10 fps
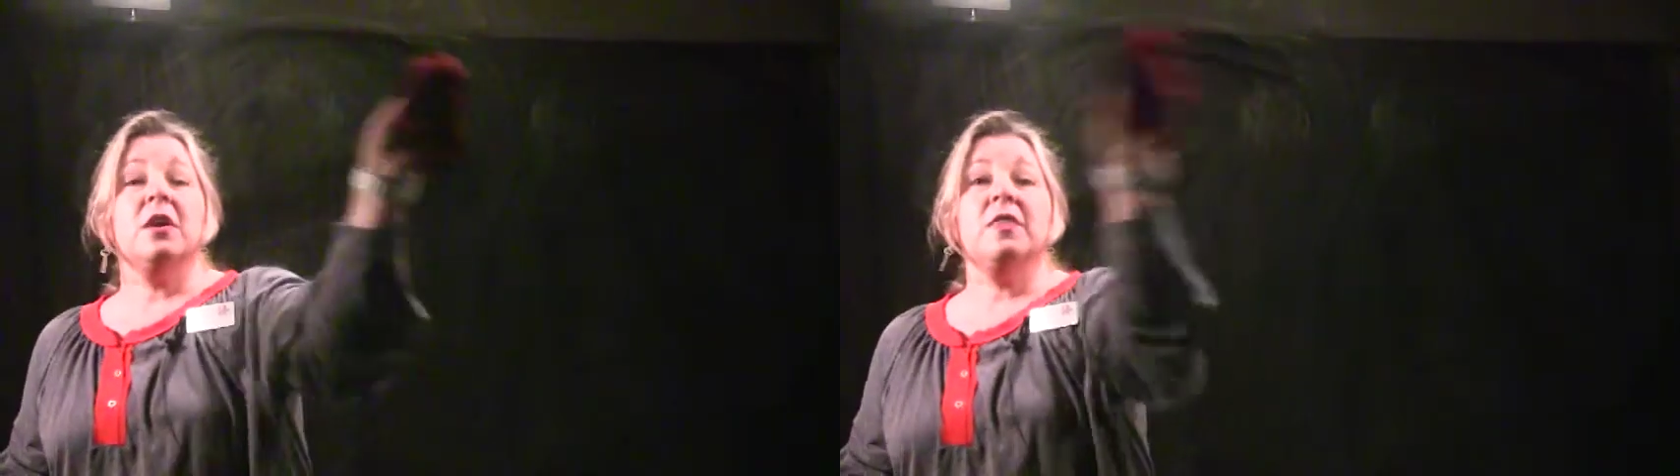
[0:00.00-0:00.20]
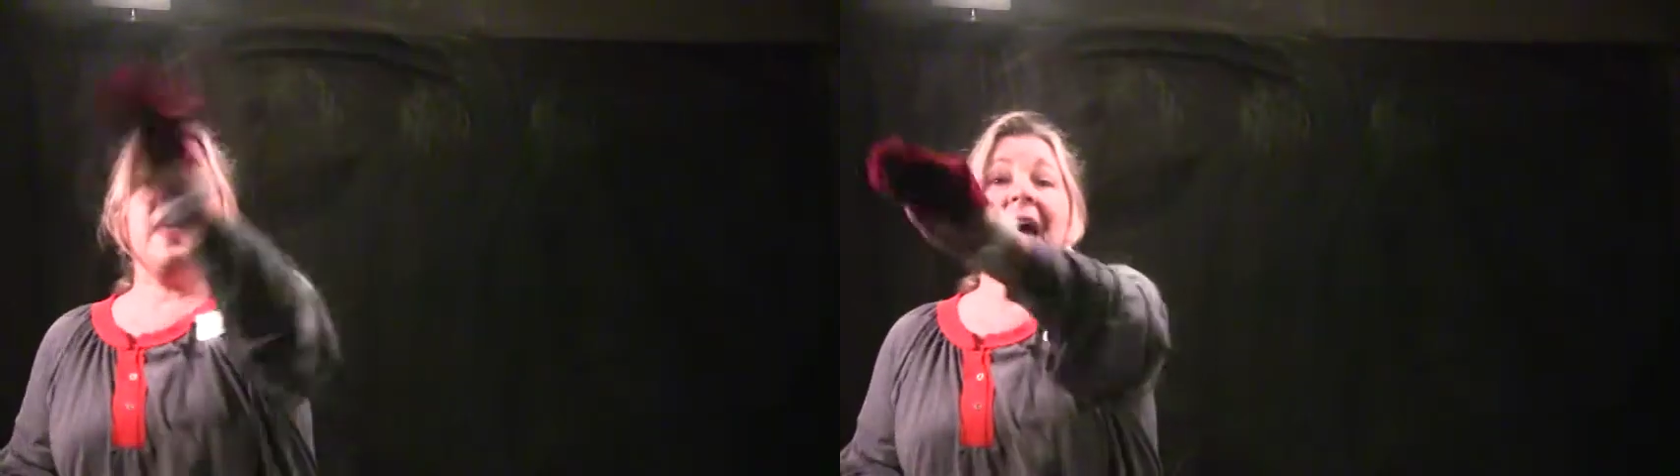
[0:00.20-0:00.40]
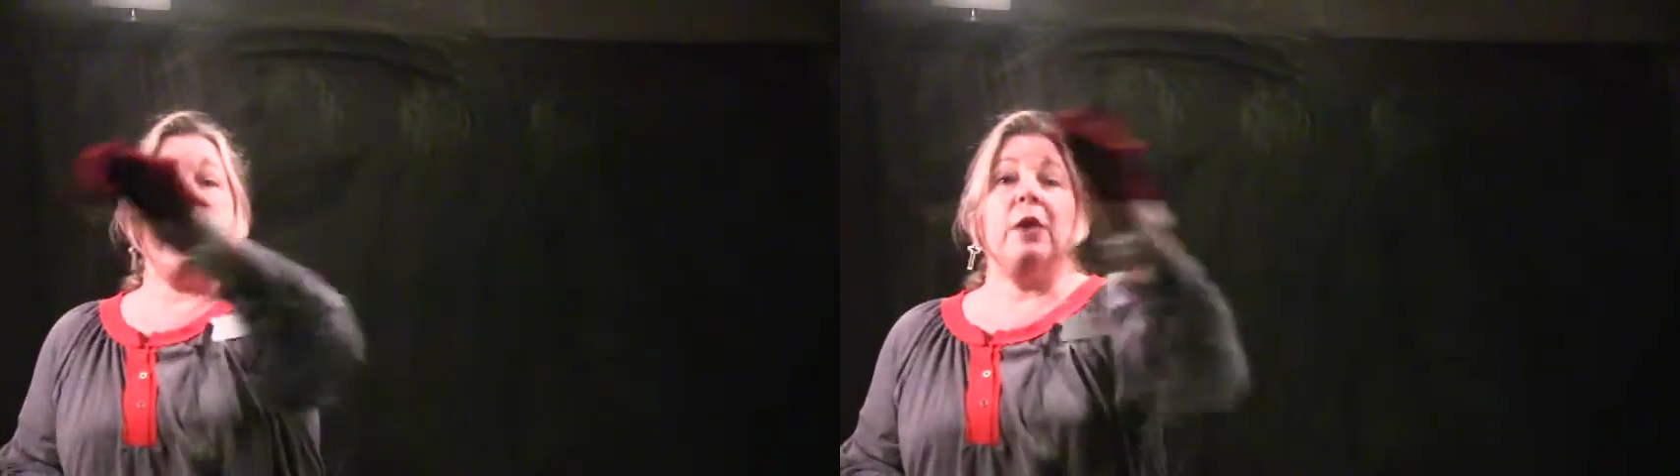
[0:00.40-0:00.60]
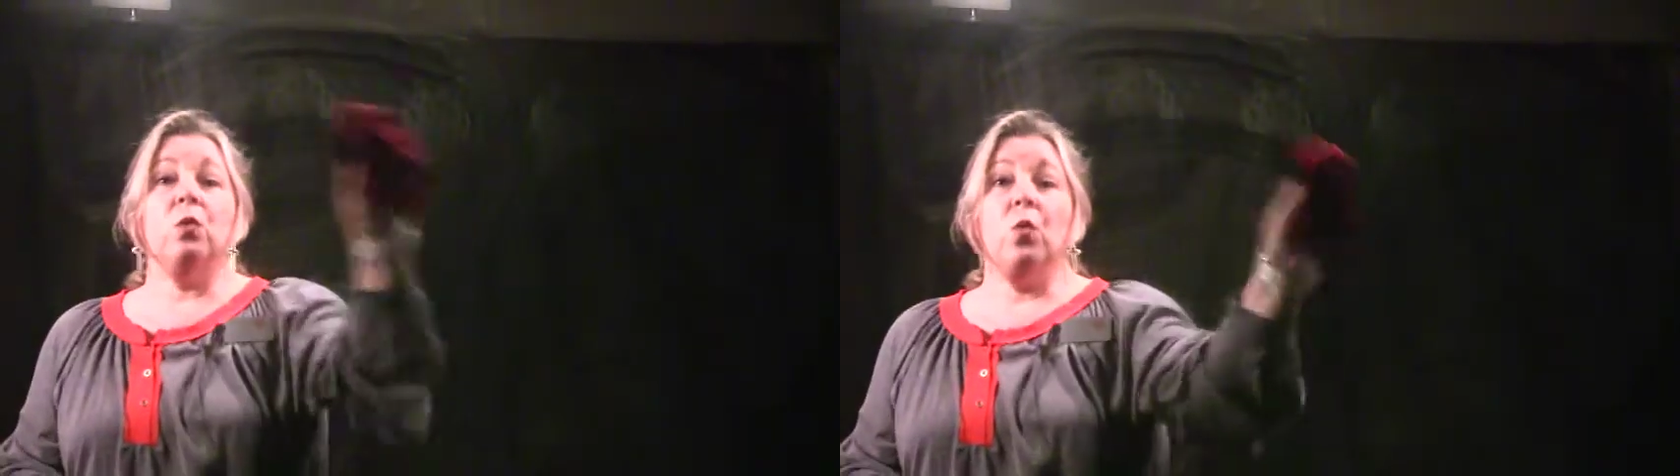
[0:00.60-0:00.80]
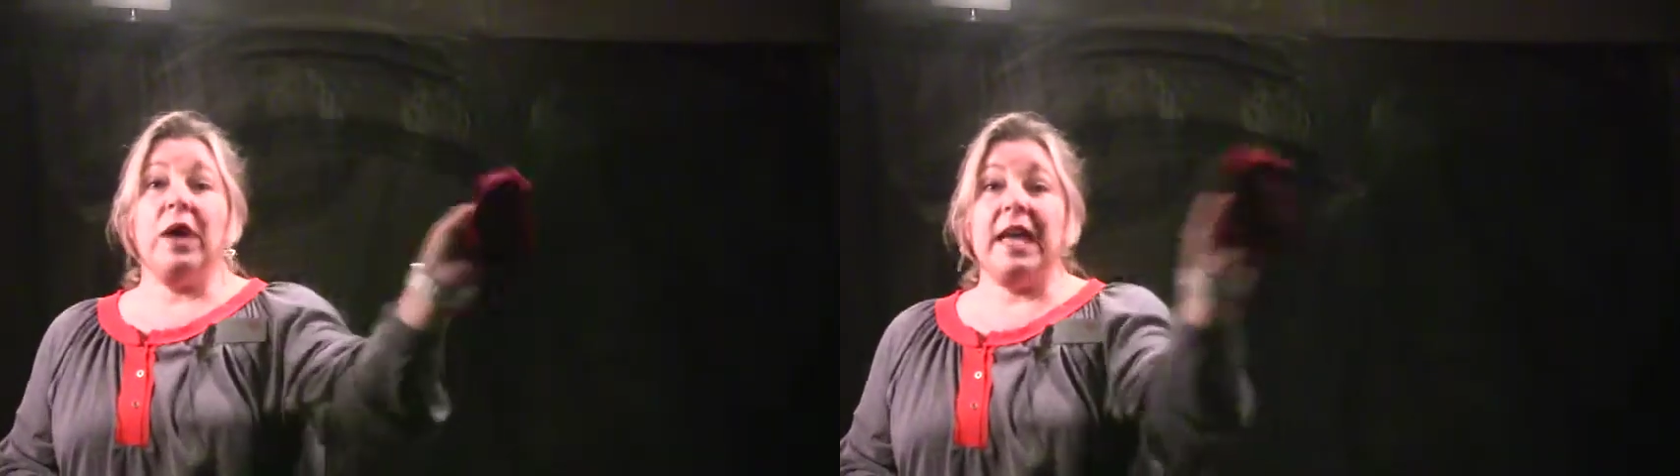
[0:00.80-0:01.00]
that
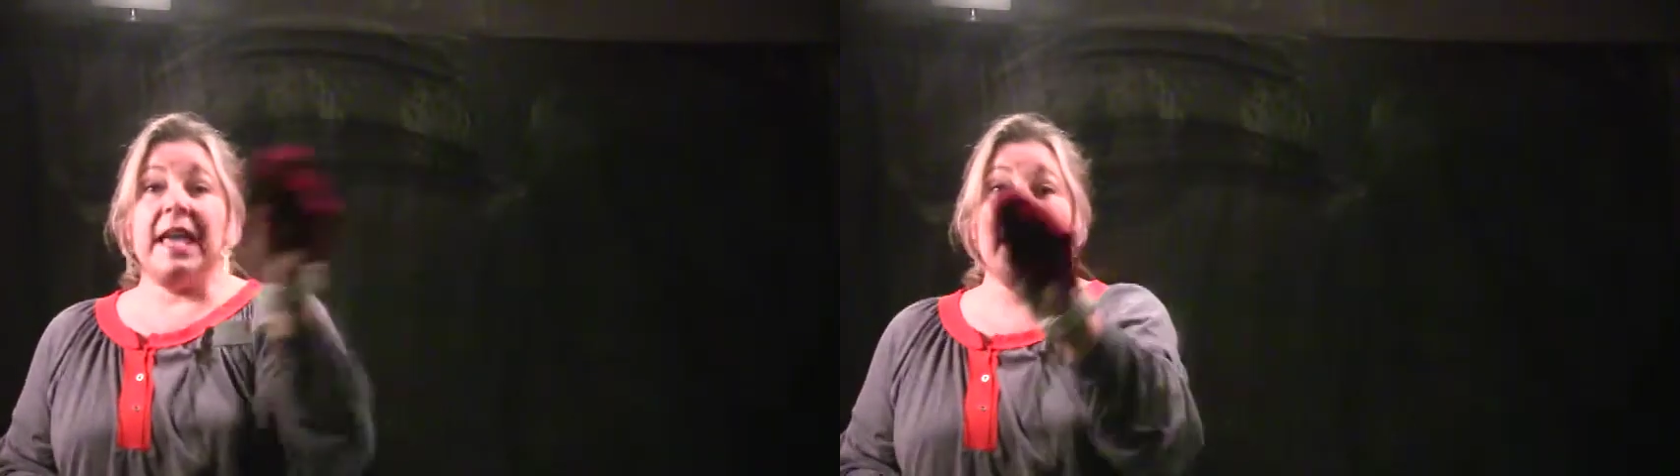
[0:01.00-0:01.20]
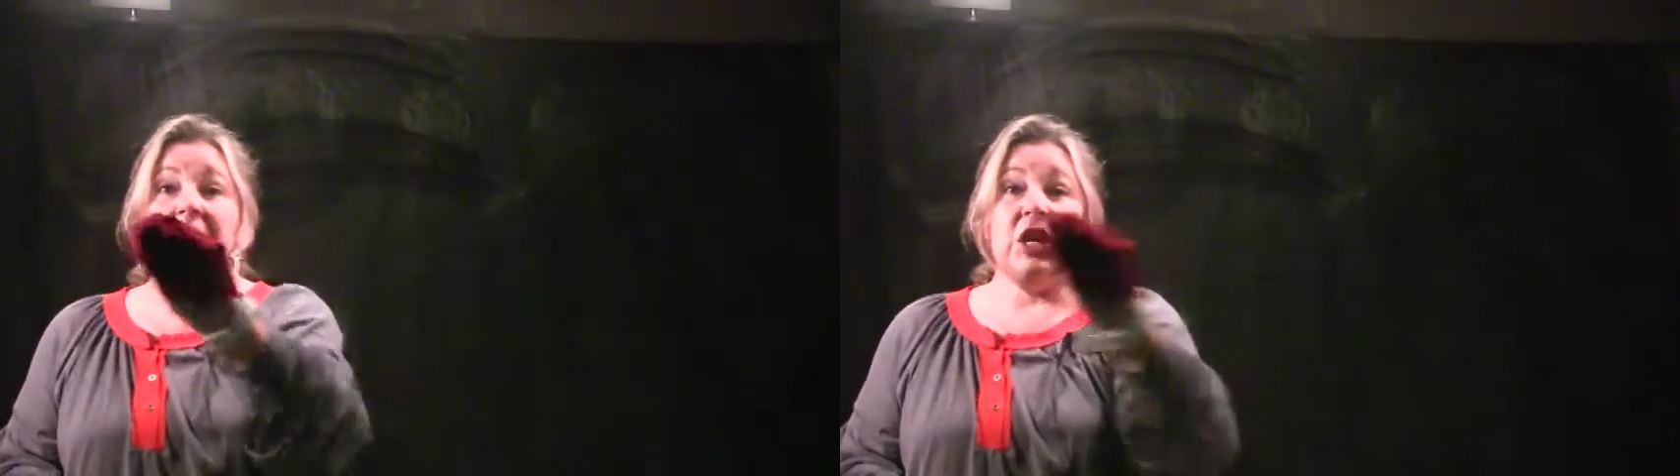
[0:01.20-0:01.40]
we